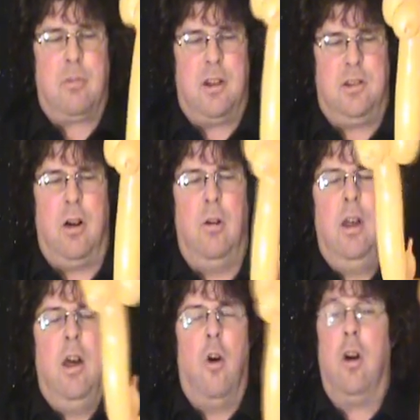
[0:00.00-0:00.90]
So,
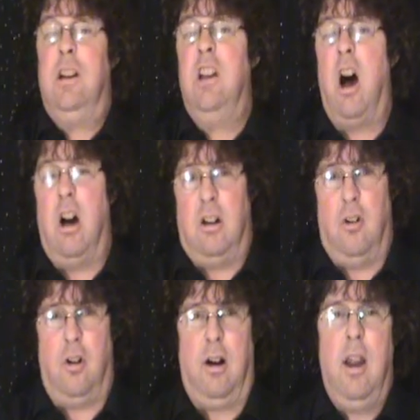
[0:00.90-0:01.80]
or young,
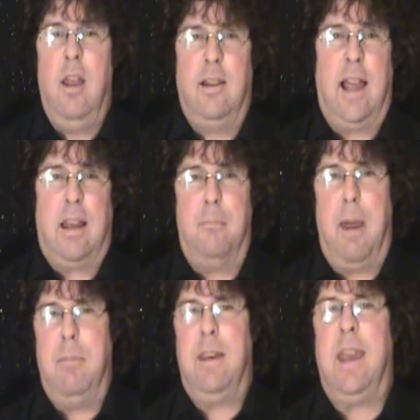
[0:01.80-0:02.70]
or like a
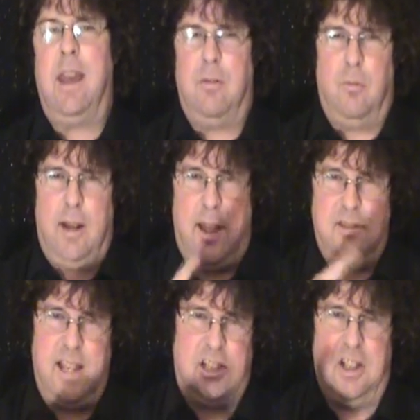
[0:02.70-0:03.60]
baby kitten would have
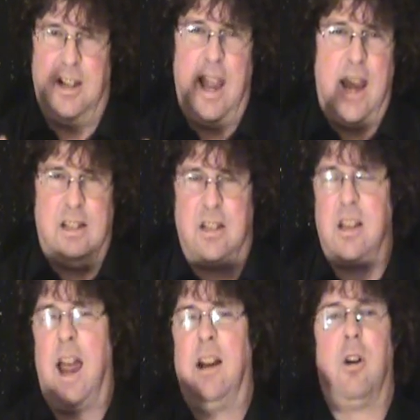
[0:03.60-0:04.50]
section legs. A
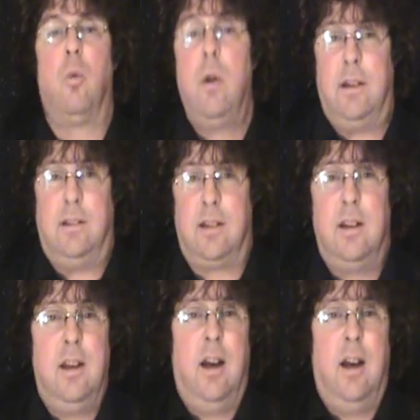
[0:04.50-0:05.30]
tiger wouldn't.